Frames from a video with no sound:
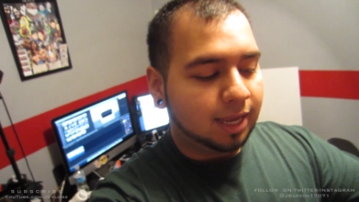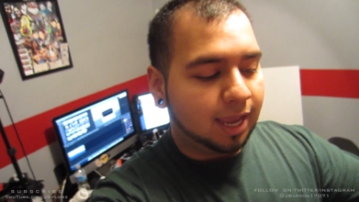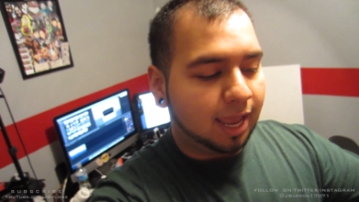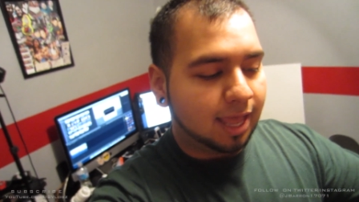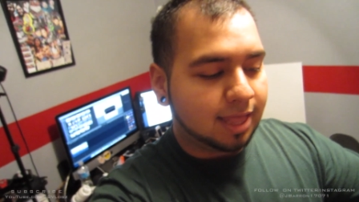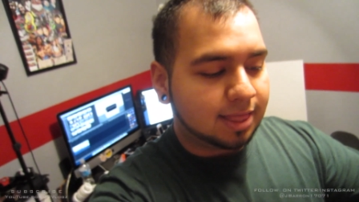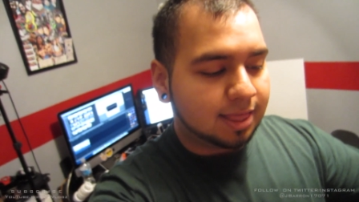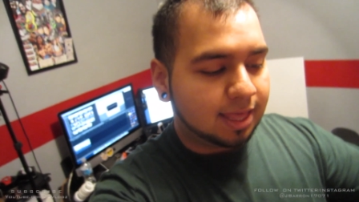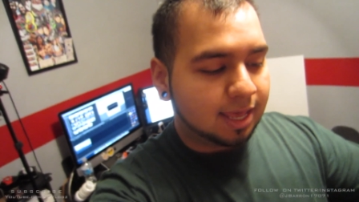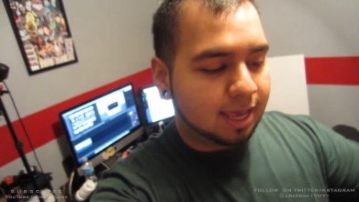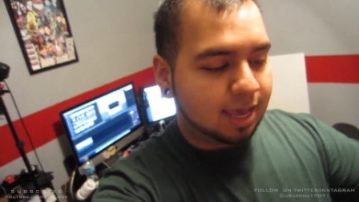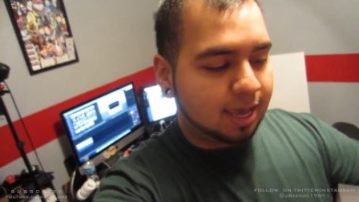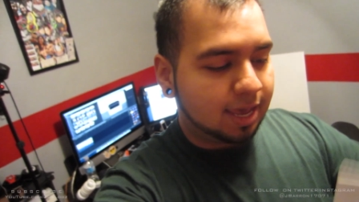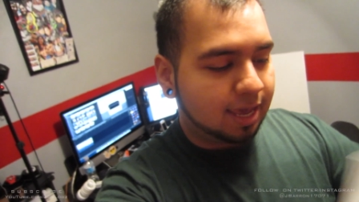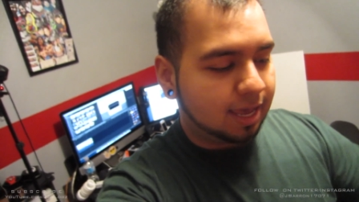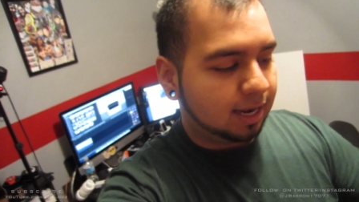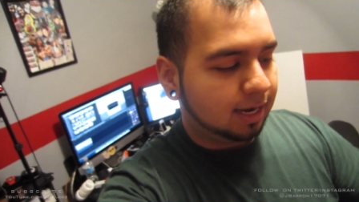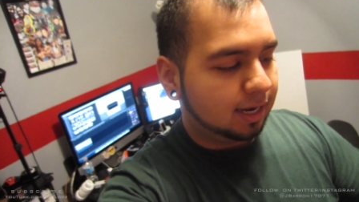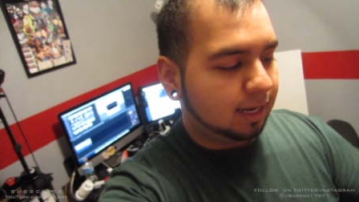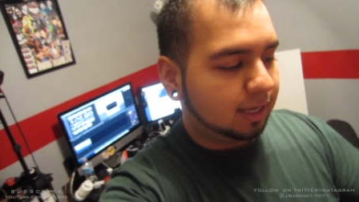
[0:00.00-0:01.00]
And
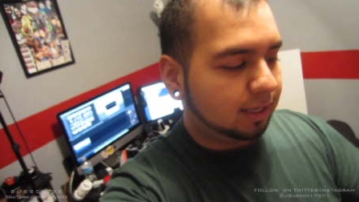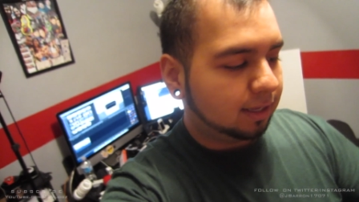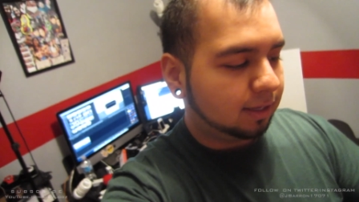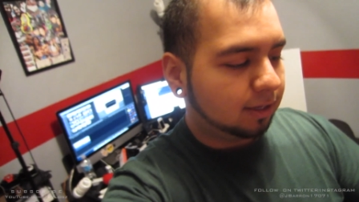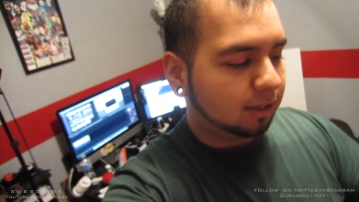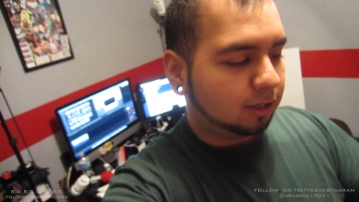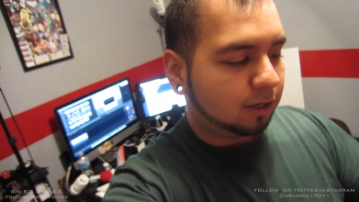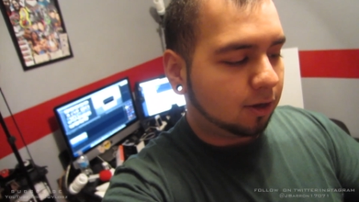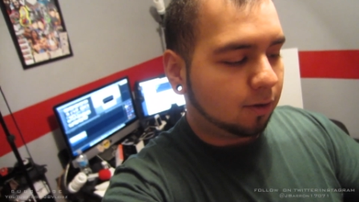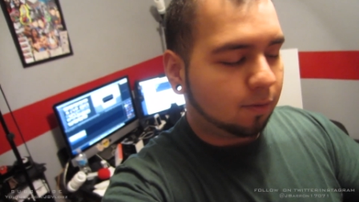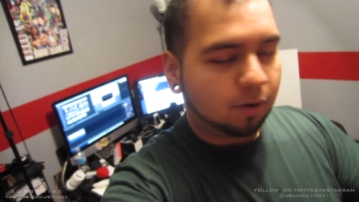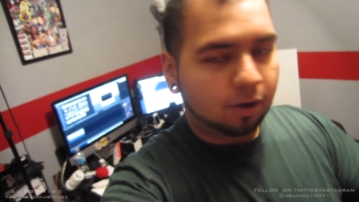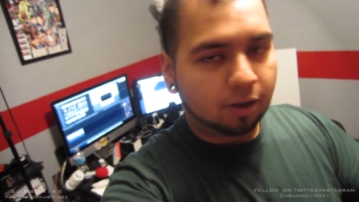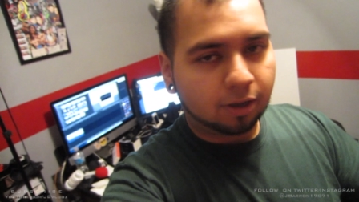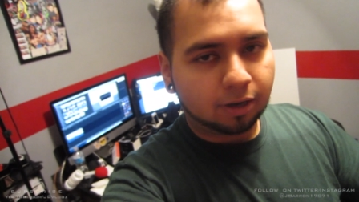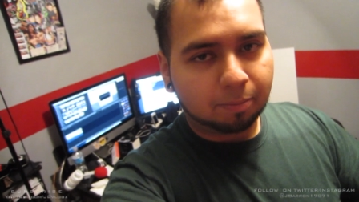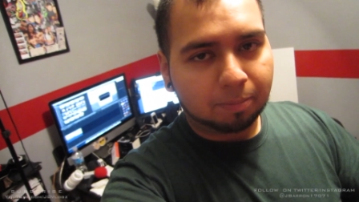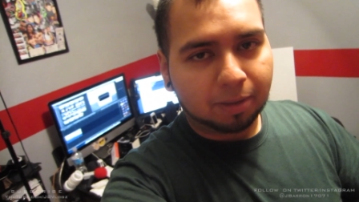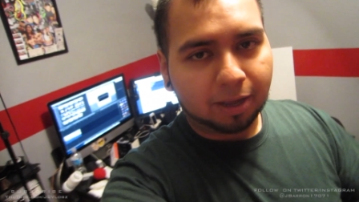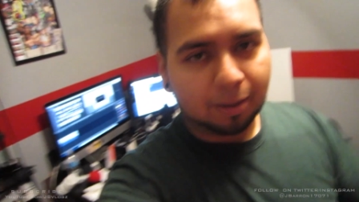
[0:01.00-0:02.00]
then go
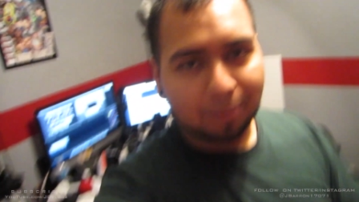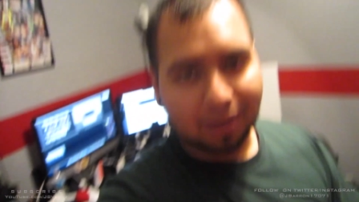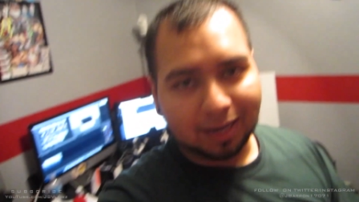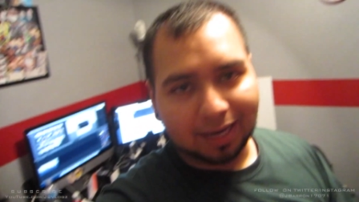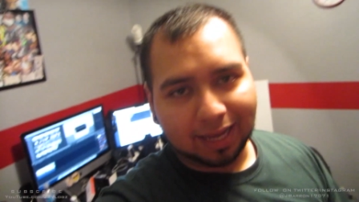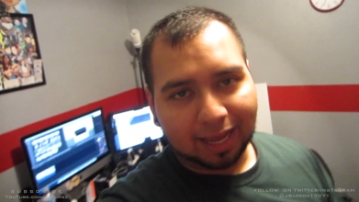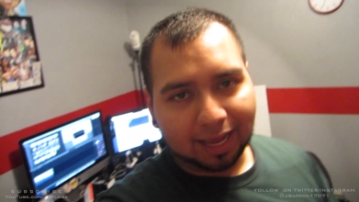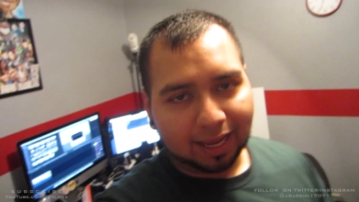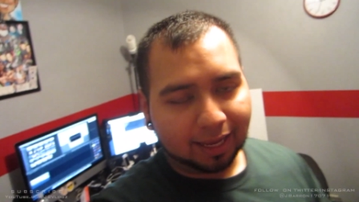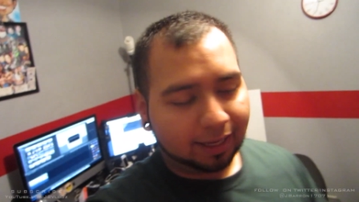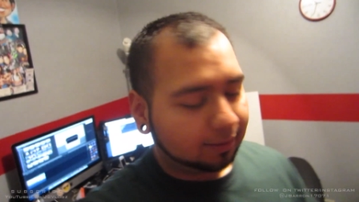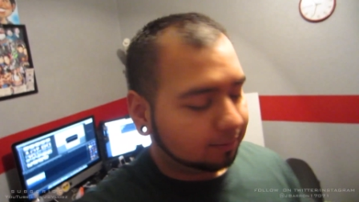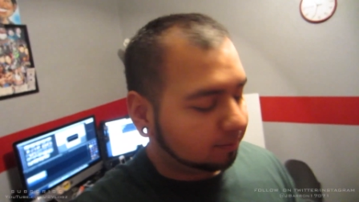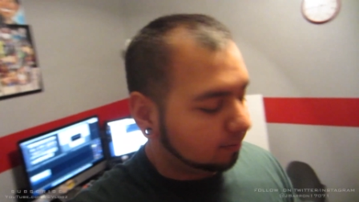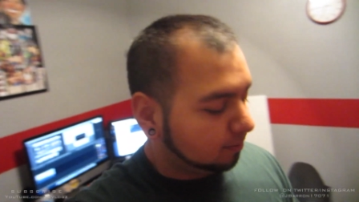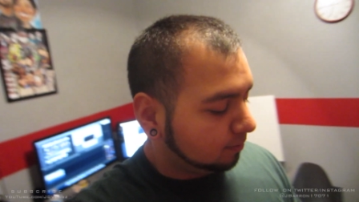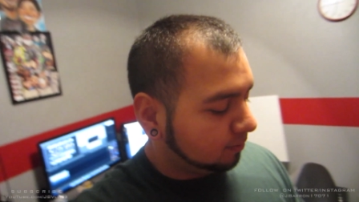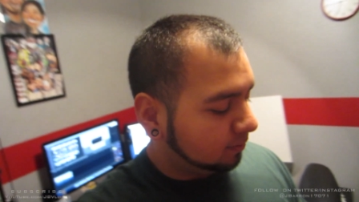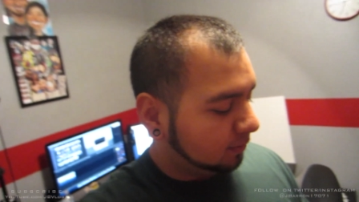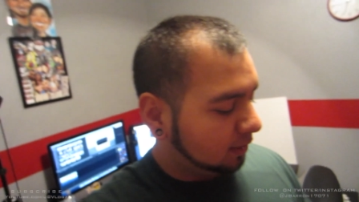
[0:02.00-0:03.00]
on about my day
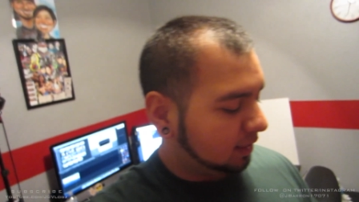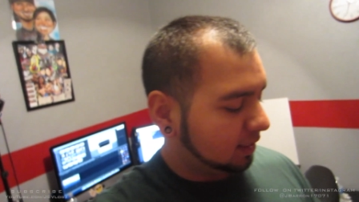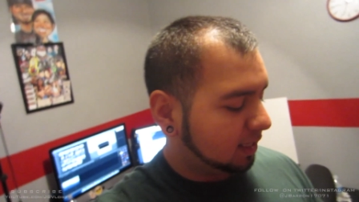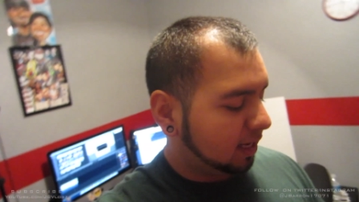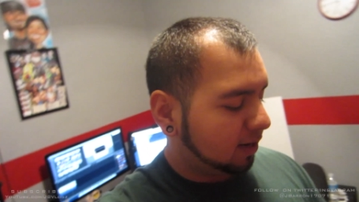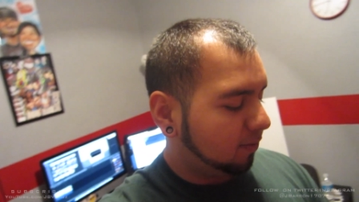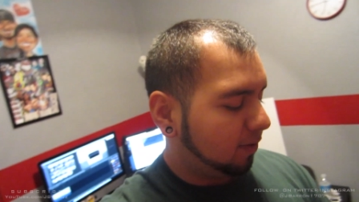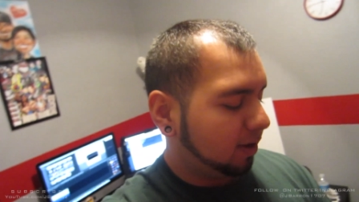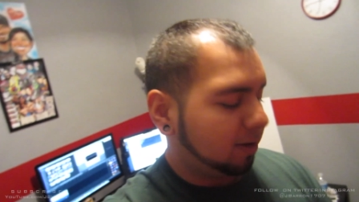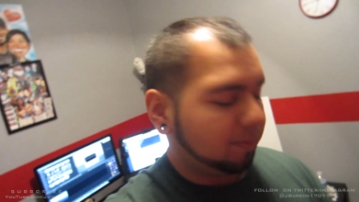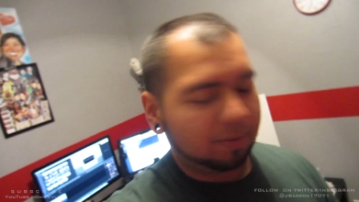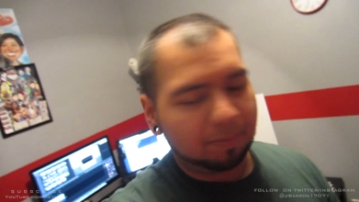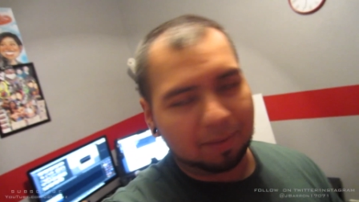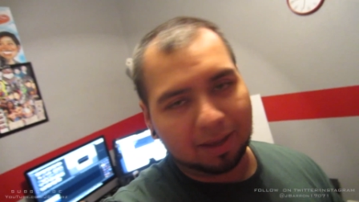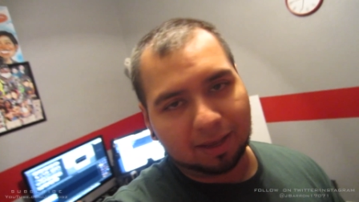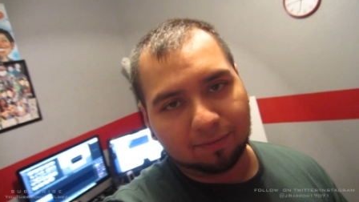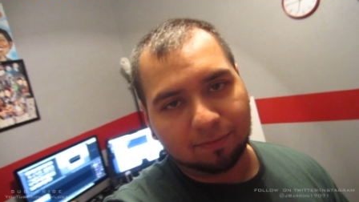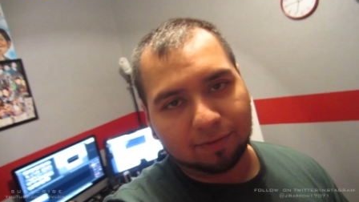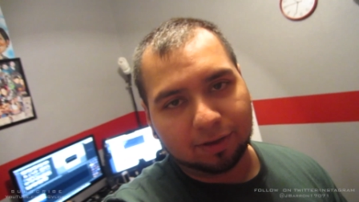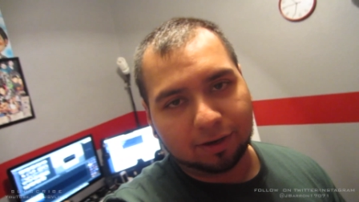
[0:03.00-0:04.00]
because I don't want to be
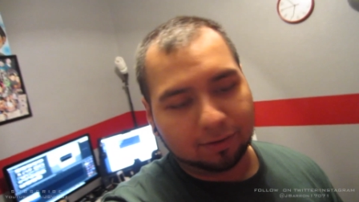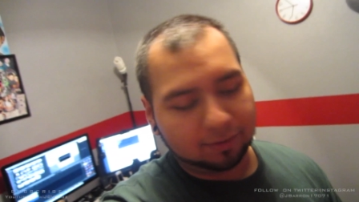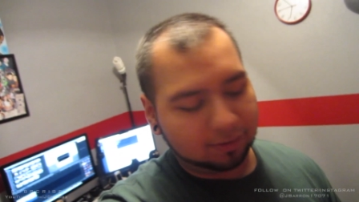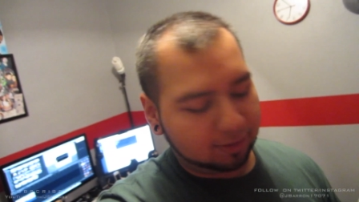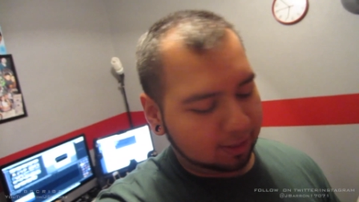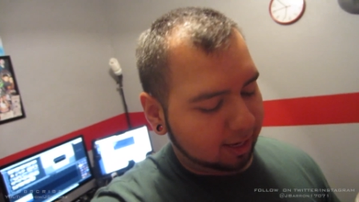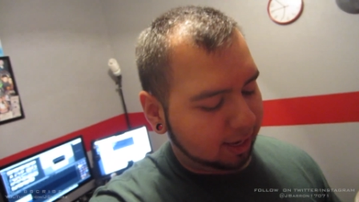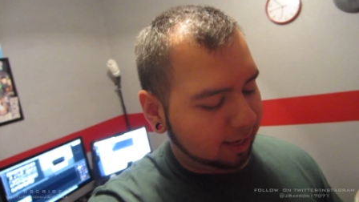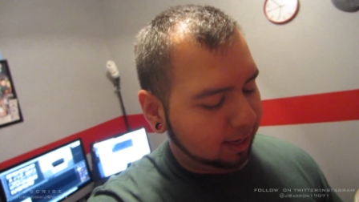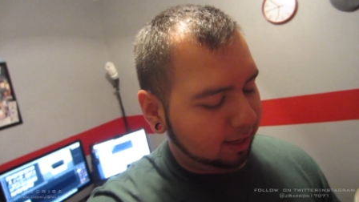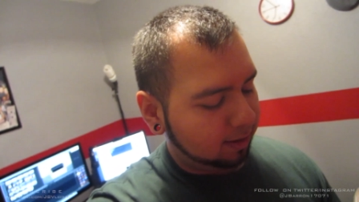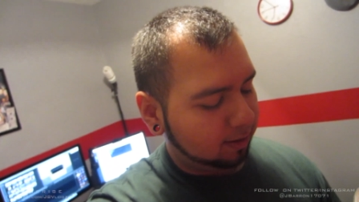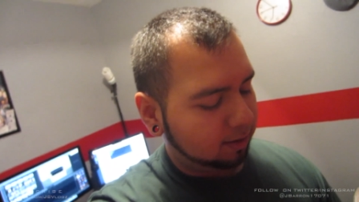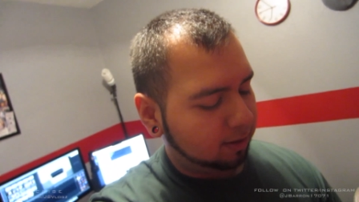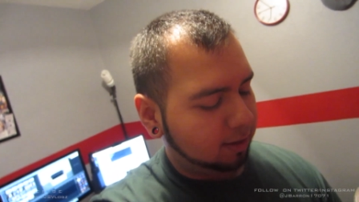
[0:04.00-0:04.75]
making videos today.